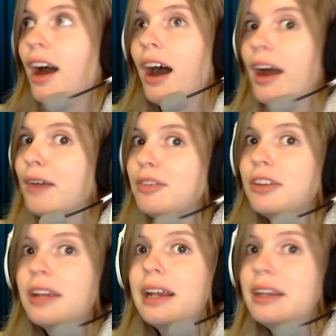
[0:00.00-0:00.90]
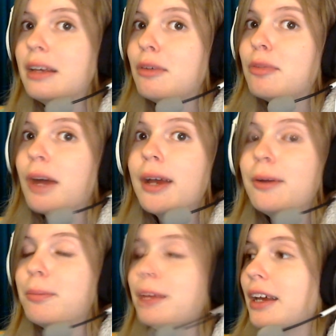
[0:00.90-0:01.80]
I haven't done anything with my
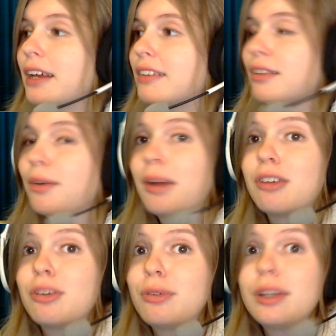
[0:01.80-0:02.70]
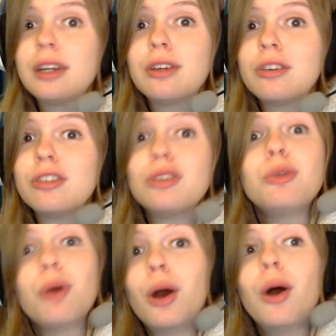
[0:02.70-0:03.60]
Hoopa yet, so I'm actually really curious
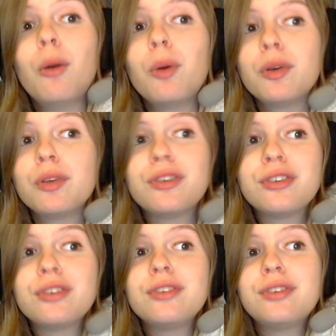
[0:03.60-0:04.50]
to what,